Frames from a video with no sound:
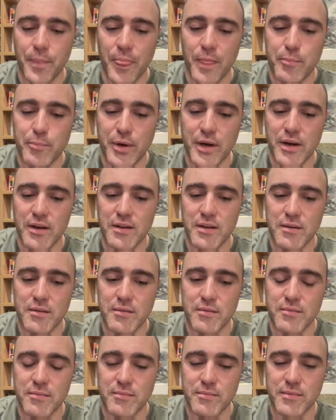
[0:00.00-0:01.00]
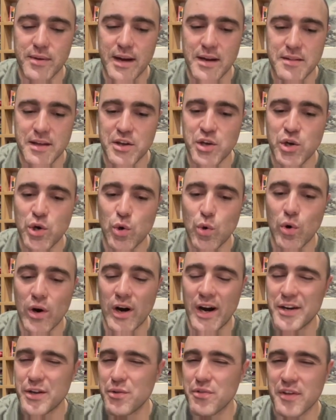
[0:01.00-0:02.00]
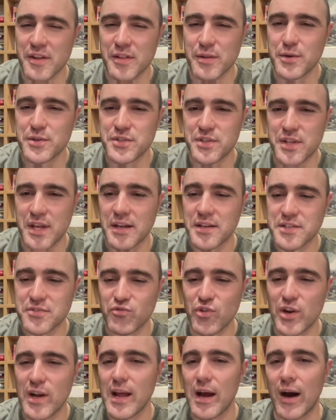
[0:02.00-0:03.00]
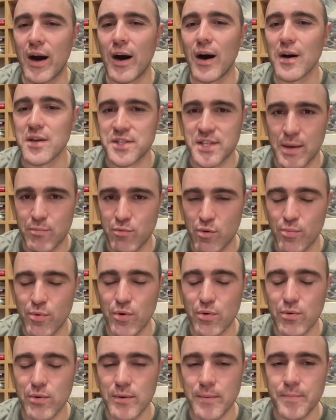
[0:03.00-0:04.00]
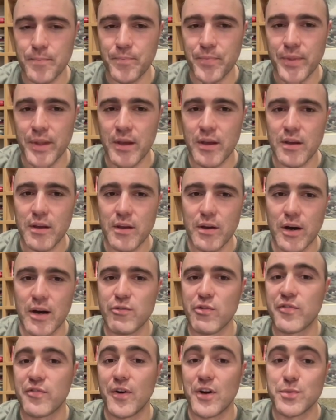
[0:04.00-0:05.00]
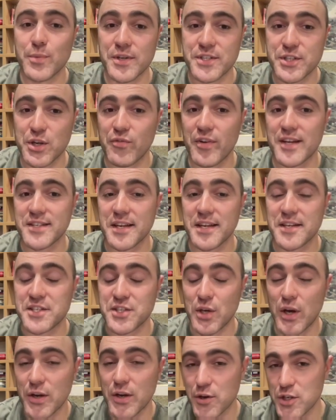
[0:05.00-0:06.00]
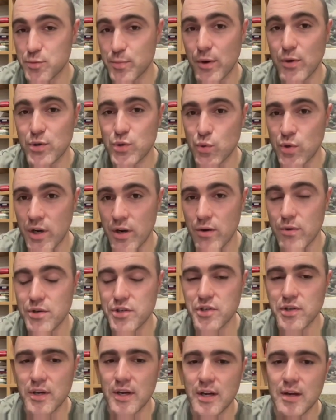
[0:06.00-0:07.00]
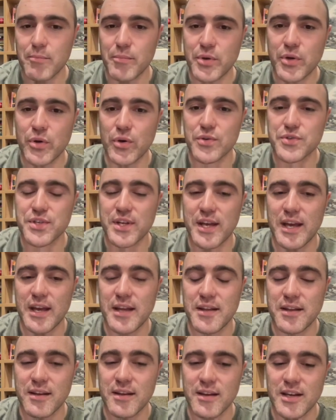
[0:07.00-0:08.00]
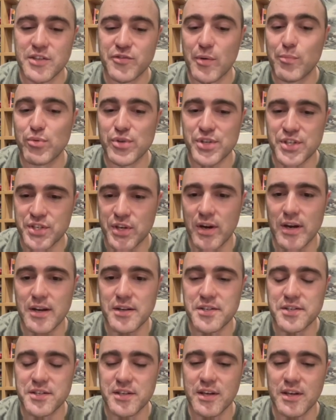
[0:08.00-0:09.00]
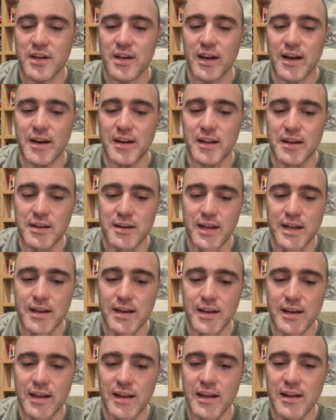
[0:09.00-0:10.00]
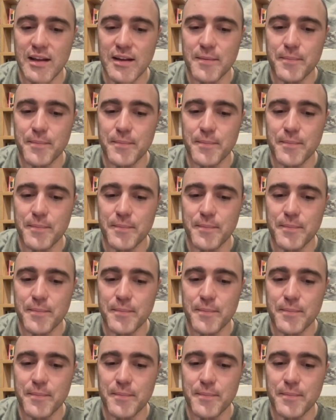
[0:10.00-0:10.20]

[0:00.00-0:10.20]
But at their core, I don't think those things really are separable. You know, I refer to myself as a psychospiritual coach because it is very precise and it neatly